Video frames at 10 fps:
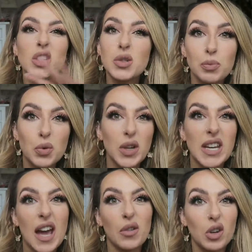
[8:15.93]
just between
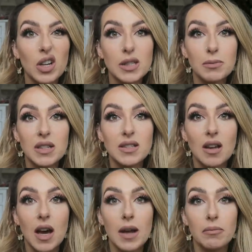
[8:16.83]
now and Christmas
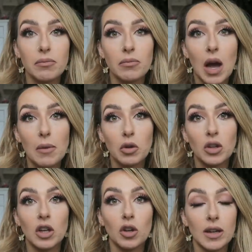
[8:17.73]
I'm I'm
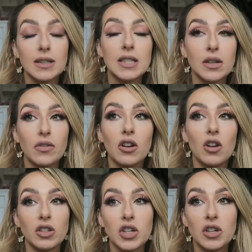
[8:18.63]
going to look into different
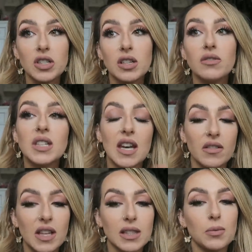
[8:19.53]
alternatives and
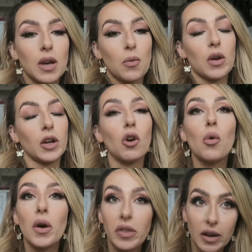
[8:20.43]
if that's what I want to go
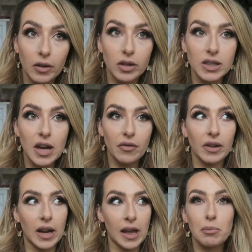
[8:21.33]
with I'm going to
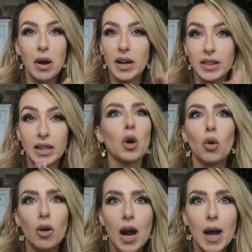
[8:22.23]
definitely buy the
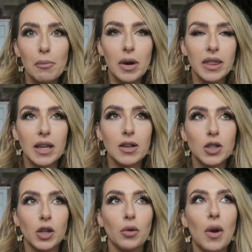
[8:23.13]
program I think you
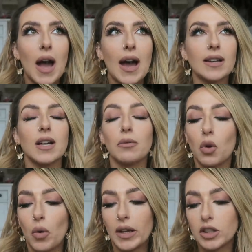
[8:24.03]
do and I'm
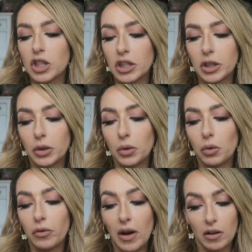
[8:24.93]
going
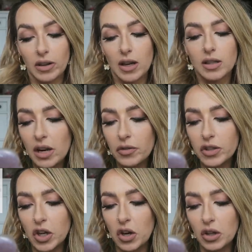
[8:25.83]
to follow that. Jennifer
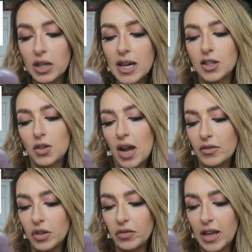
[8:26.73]
Dawn, you don't
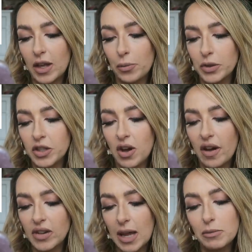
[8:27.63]
have to reveal but do you
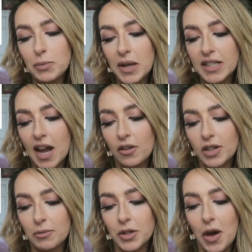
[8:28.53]
have names picked out?
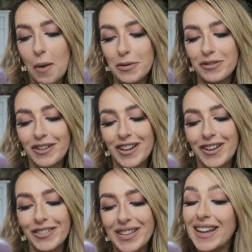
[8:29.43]
I'm so happy for
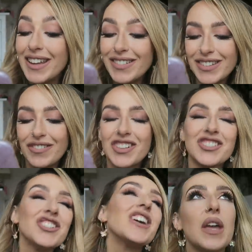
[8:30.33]
you. Thank you so
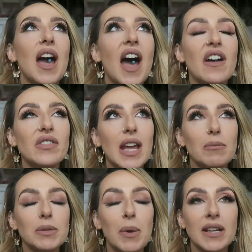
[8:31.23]
much. We have
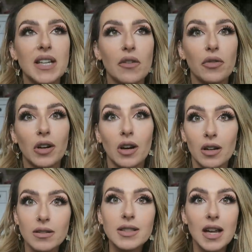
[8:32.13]
names picked out for
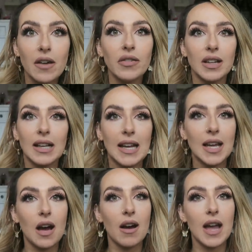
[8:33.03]
girls
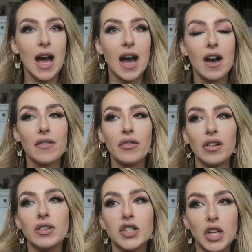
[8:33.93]
definitely. I have
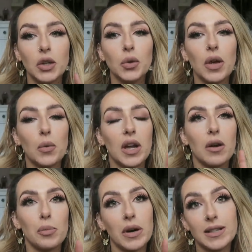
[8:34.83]
two that we
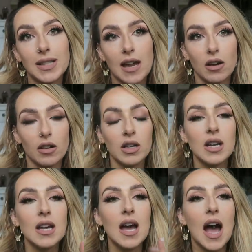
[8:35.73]
are pretty set on
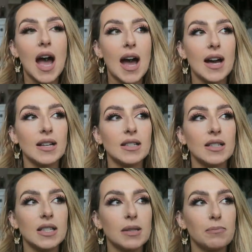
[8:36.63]

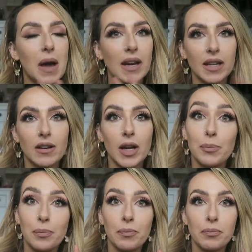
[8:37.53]
and Patty and I